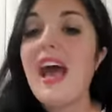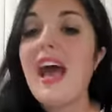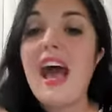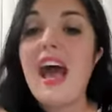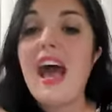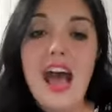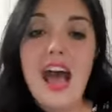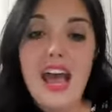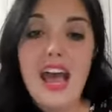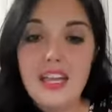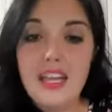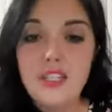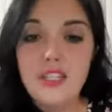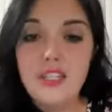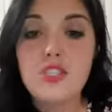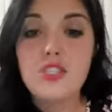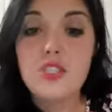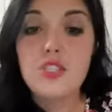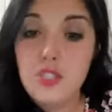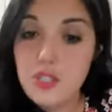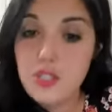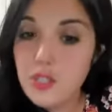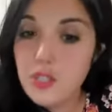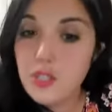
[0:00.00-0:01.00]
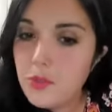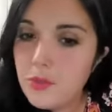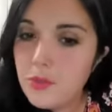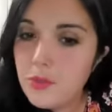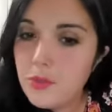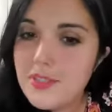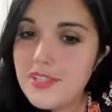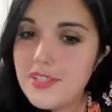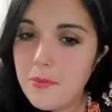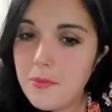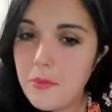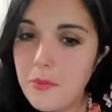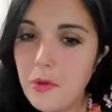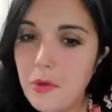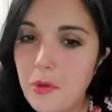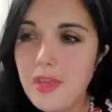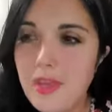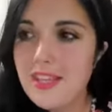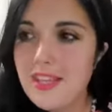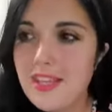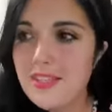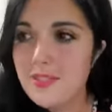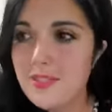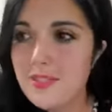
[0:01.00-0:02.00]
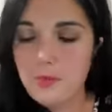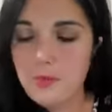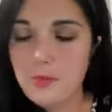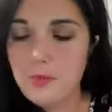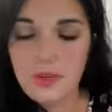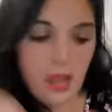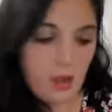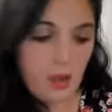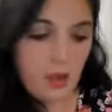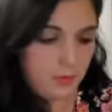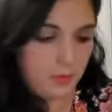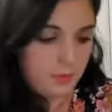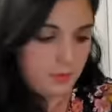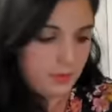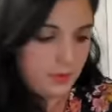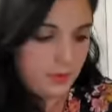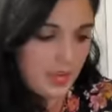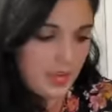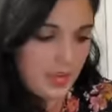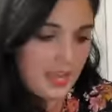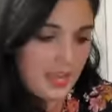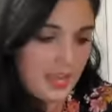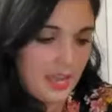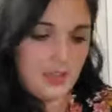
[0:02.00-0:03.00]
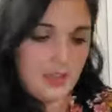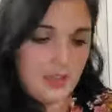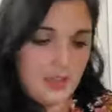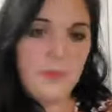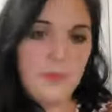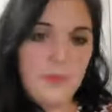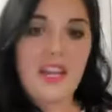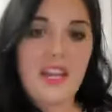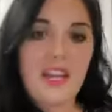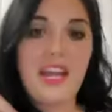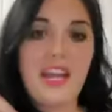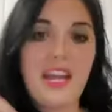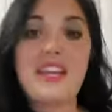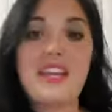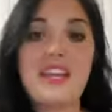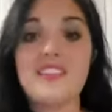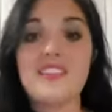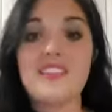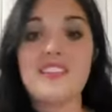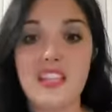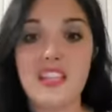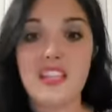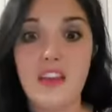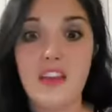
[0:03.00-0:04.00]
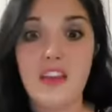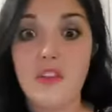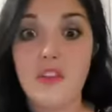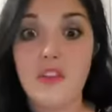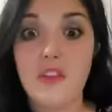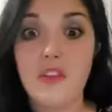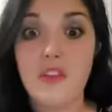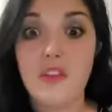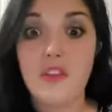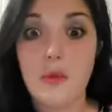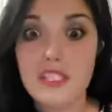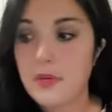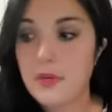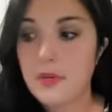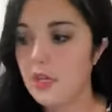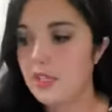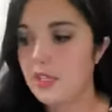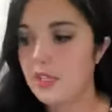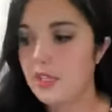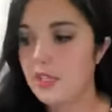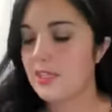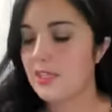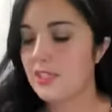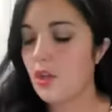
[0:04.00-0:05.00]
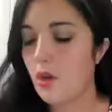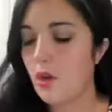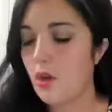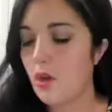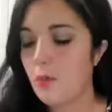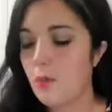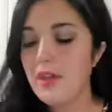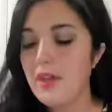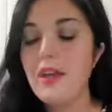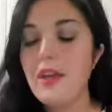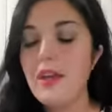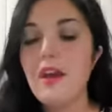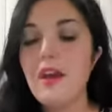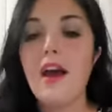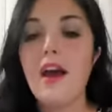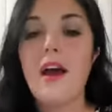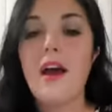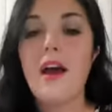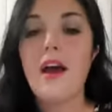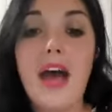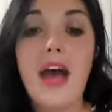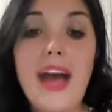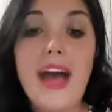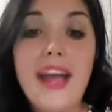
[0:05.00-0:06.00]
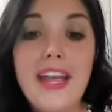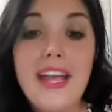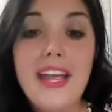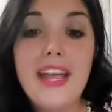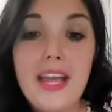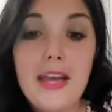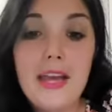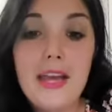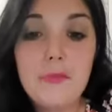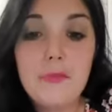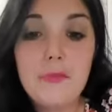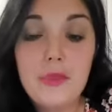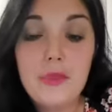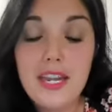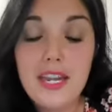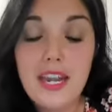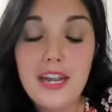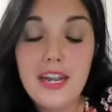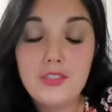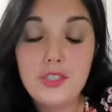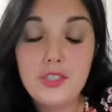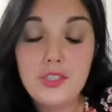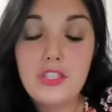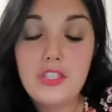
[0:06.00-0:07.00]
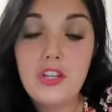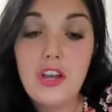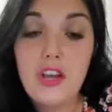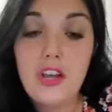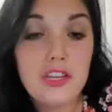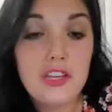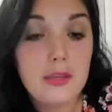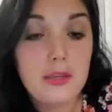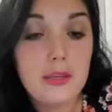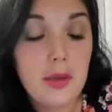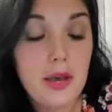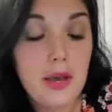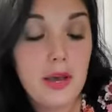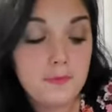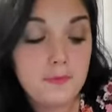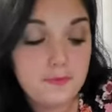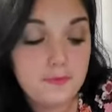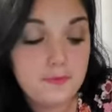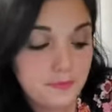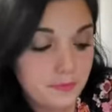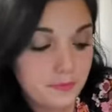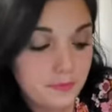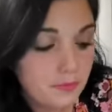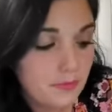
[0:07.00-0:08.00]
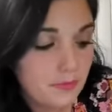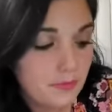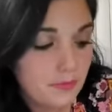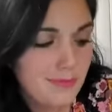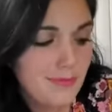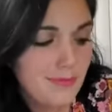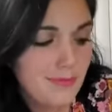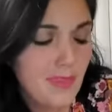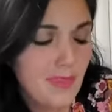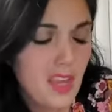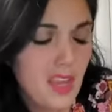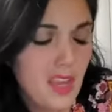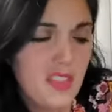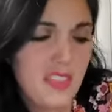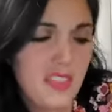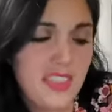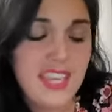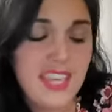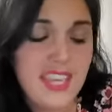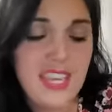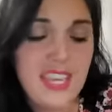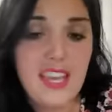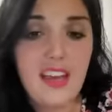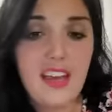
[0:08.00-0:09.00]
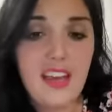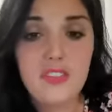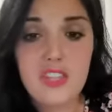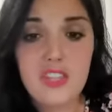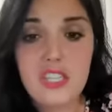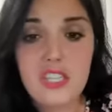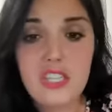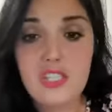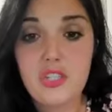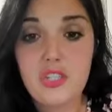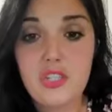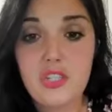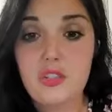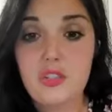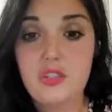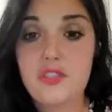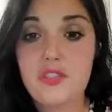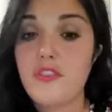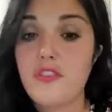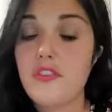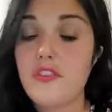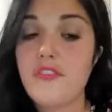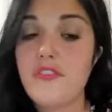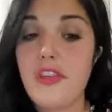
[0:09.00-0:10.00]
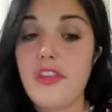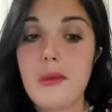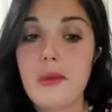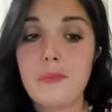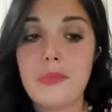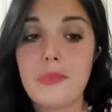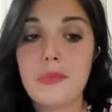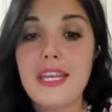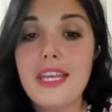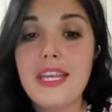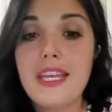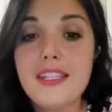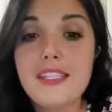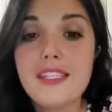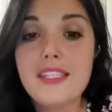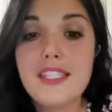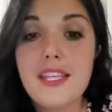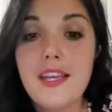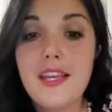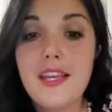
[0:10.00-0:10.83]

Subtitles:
I assure you some omegas would help. I mean, I can say that from experience. So I am going to actually talk about the Healthy Starts for Families